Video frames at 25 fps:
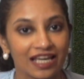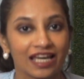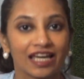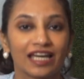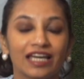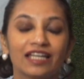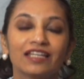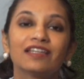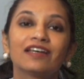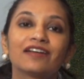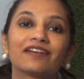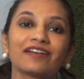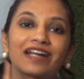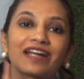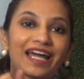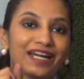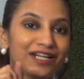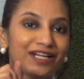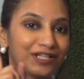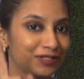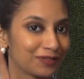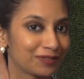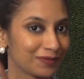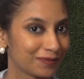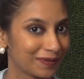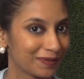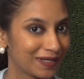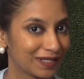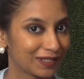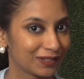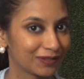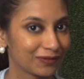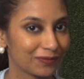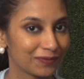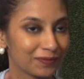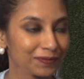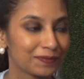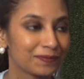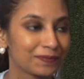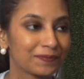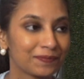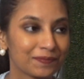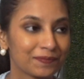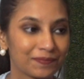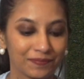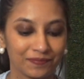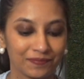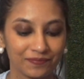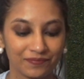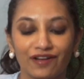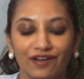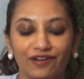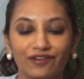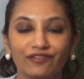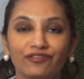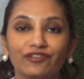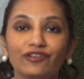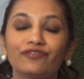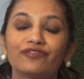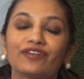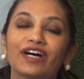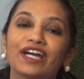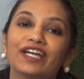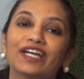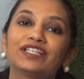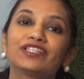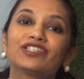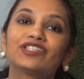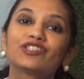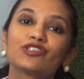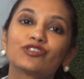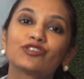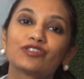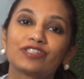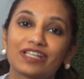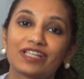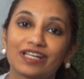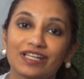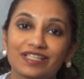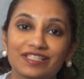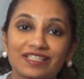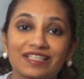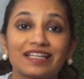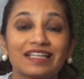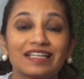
in the right way though. If you find today's